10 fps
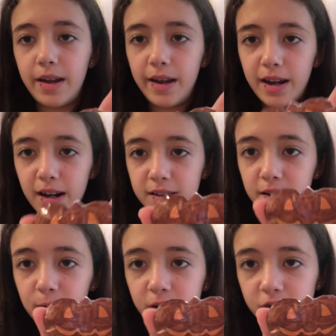And I
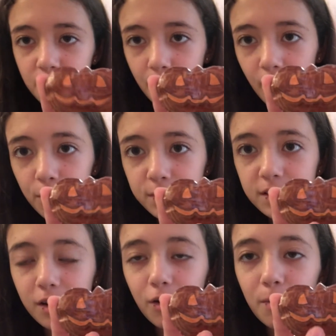wish the mouth was a
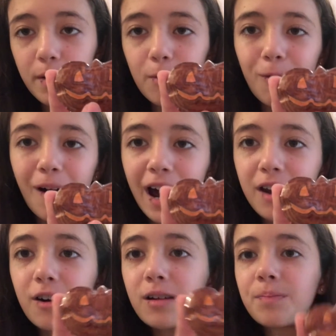little bit
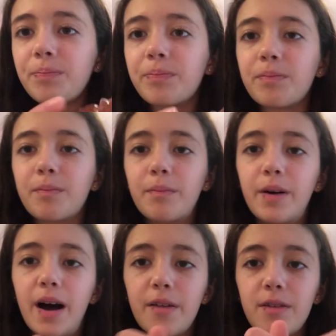wider,
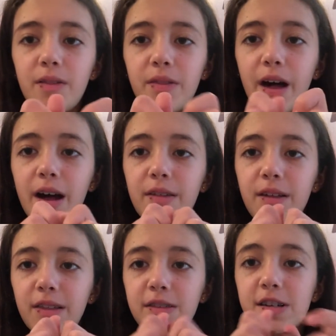but other than that, I
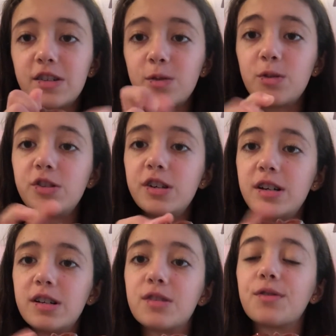think this
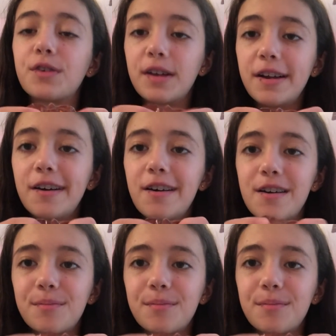squishy is really good.